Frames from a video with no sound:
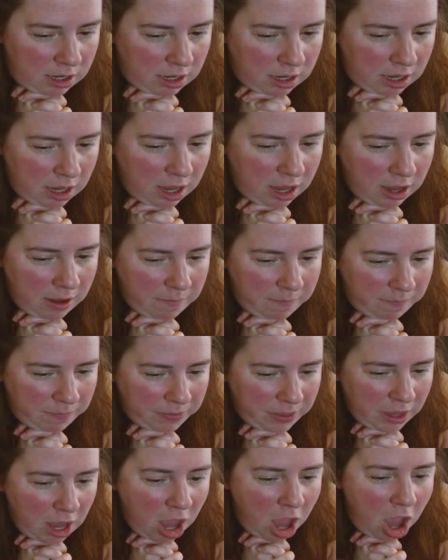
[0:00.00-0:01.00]
um,
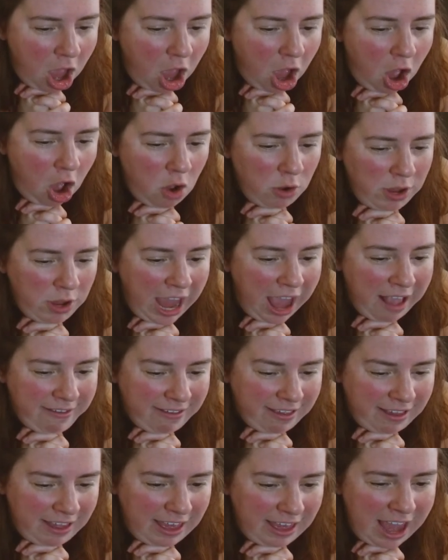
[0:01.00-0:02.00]
oh
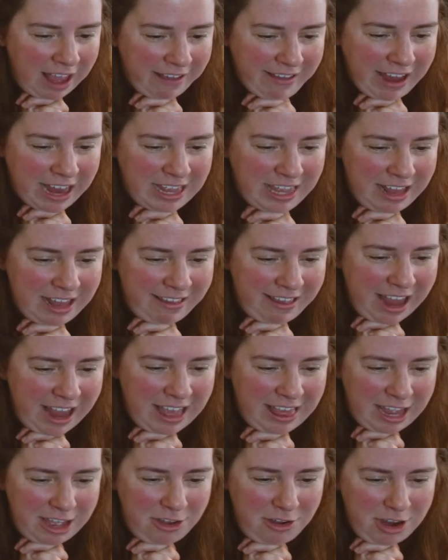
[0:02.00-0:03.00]
yes, yes, I did say
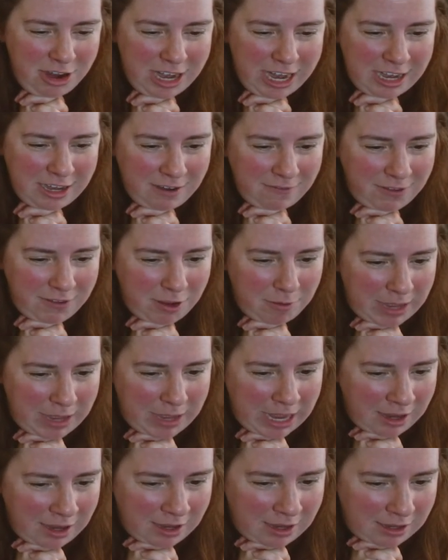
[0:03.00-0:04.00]
that you could interview
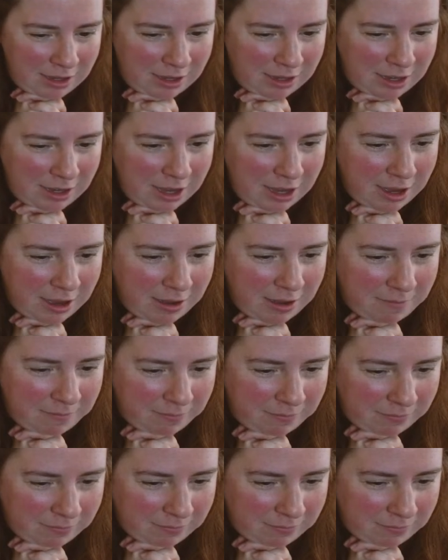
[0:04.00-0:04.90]
me. Um,